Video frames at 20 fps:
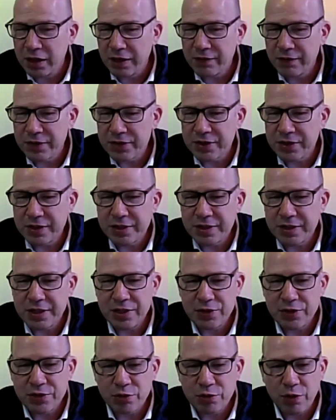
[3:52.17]
Can you give us a
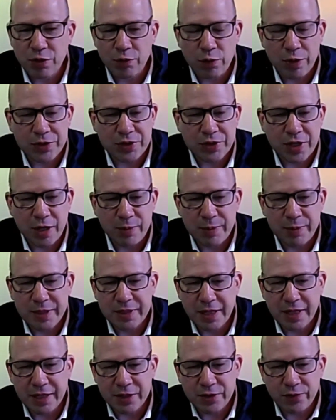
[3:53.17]
teaser of what's
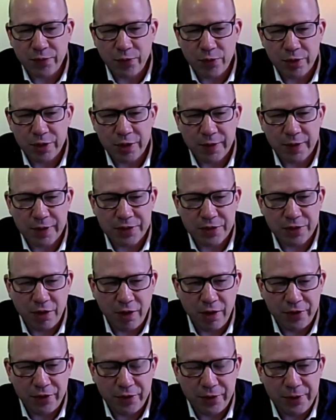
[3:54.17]
coming next for you as an
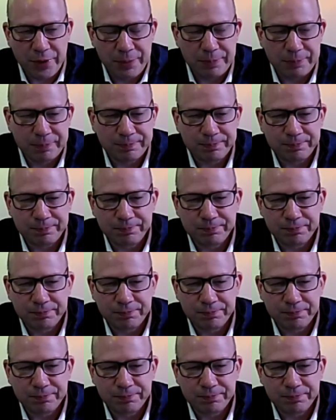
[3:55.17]
author?